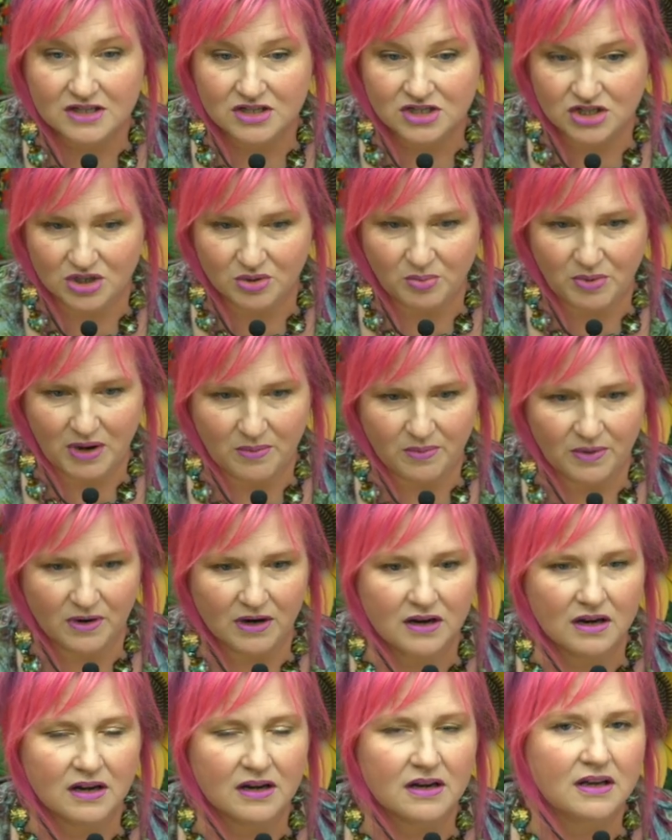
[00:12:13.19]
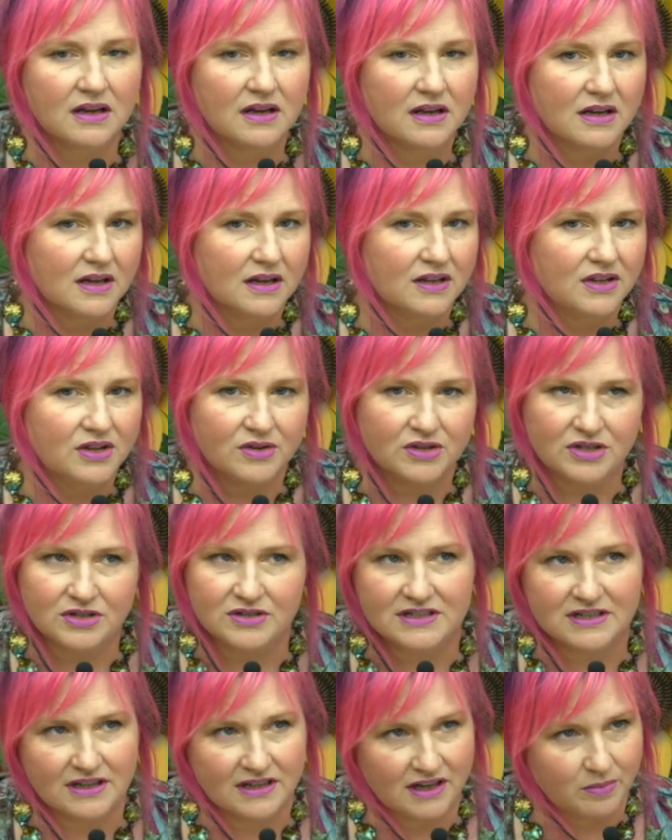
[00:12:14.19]
sheet of paper. You could do
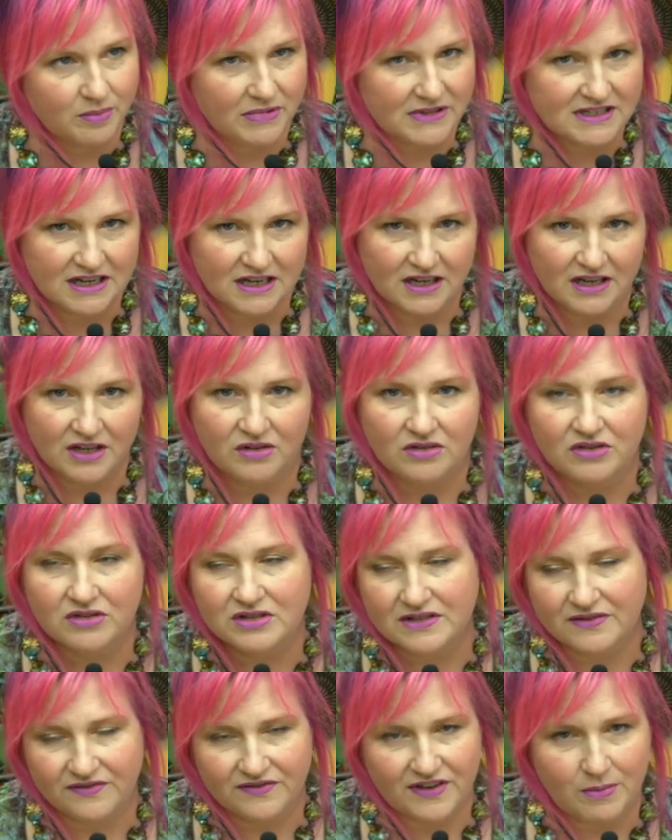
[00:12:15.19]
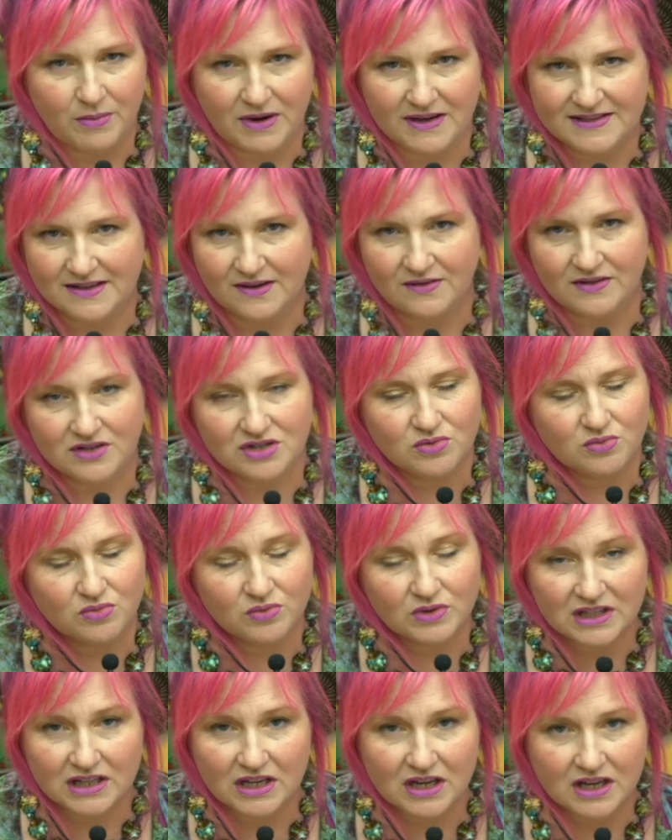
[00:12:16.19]
this on any by 10, you can do this on five by seven. Just
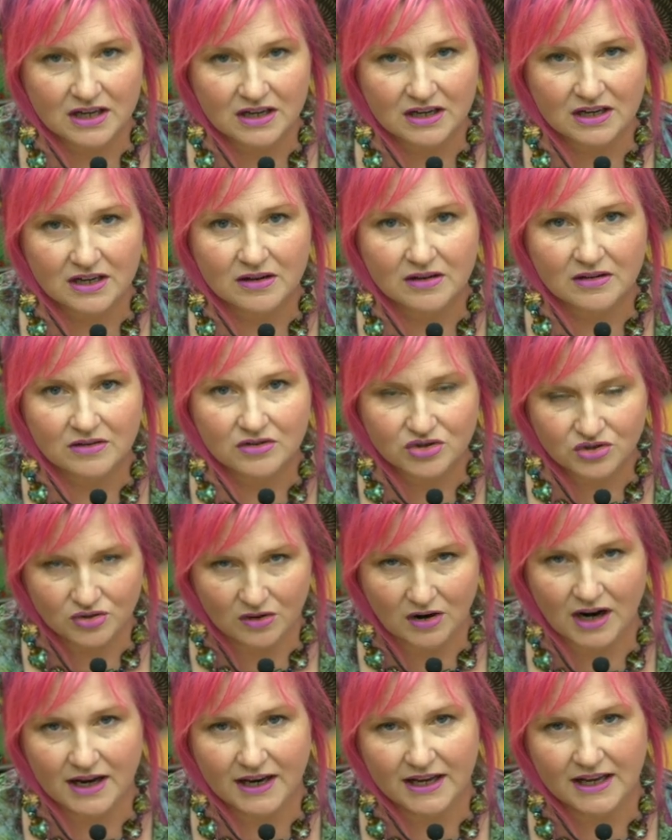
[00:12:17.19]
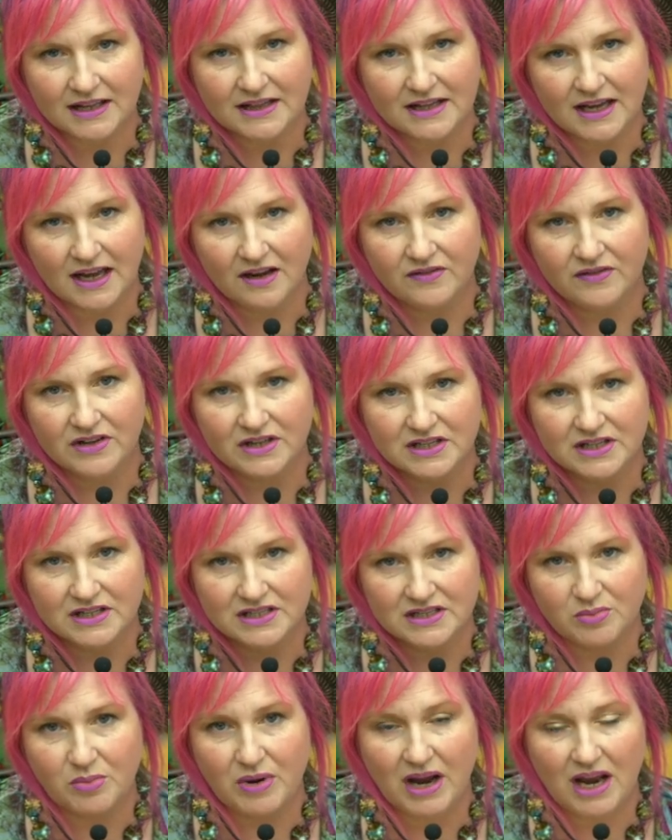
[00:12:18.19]
really try to get the
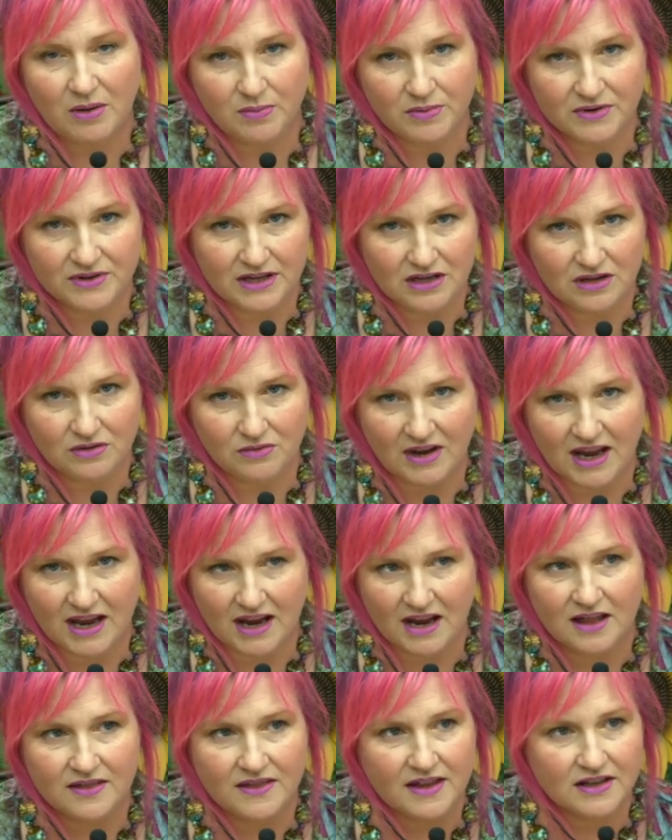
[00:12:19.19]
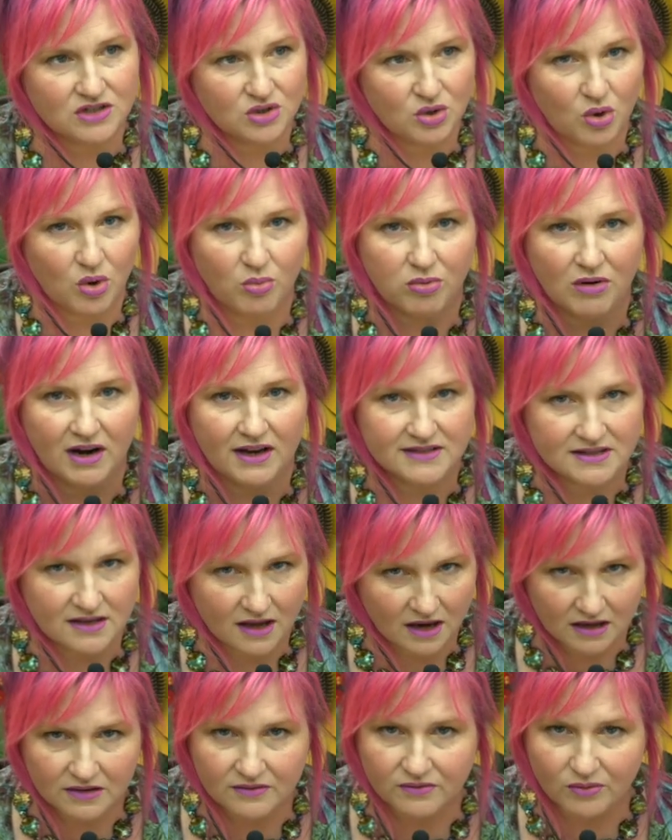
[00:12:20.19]
heaviest paper that you can that's cold press,
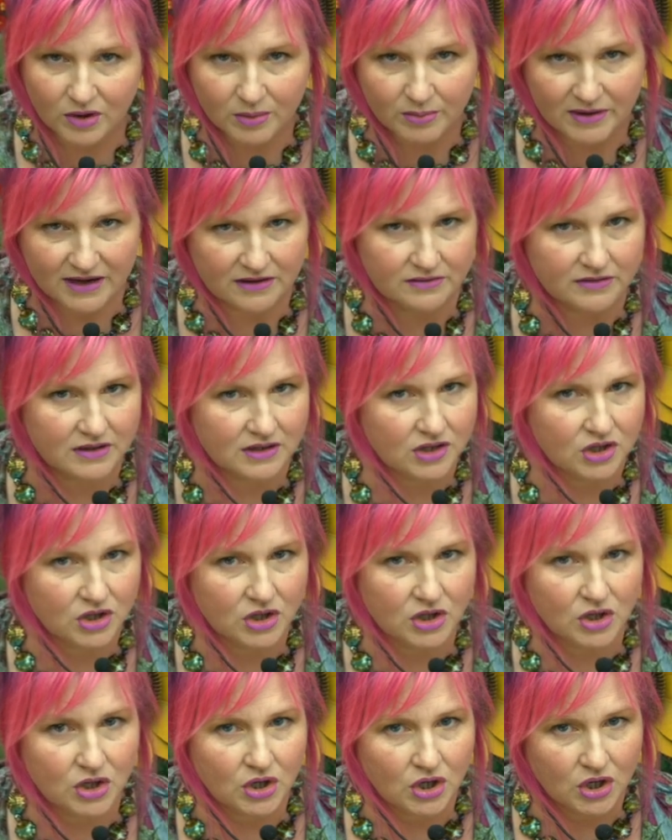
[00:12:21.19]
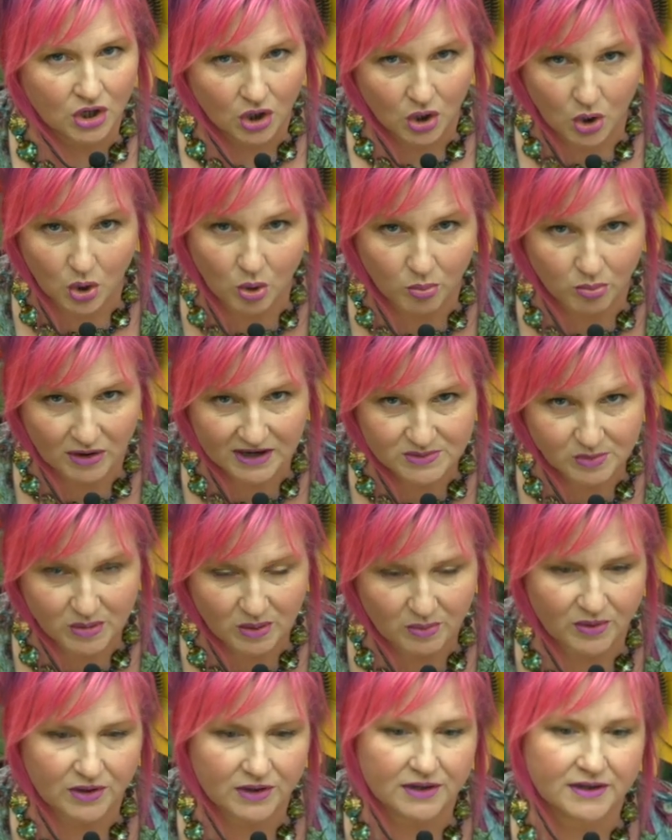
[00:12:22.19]
140 pound cold press
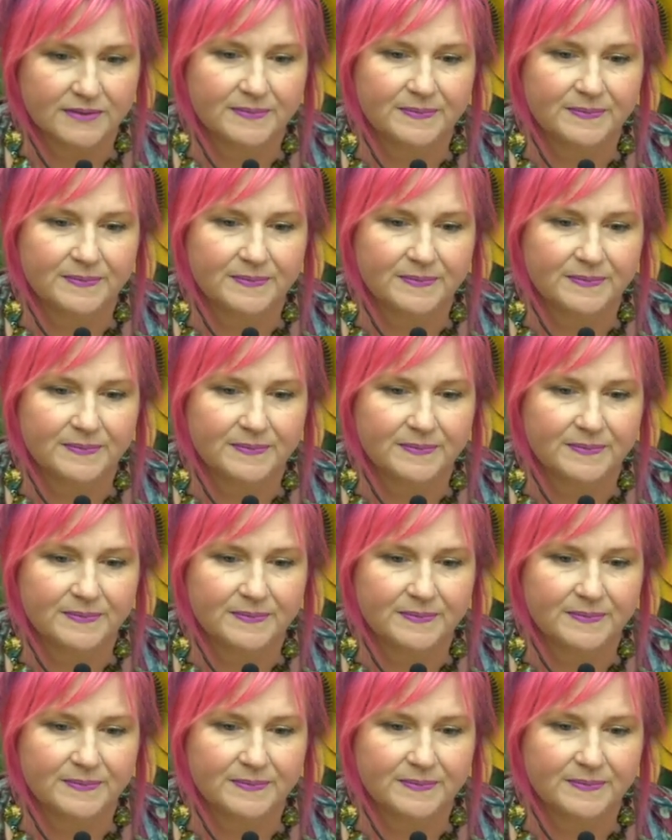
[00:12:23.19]
paper.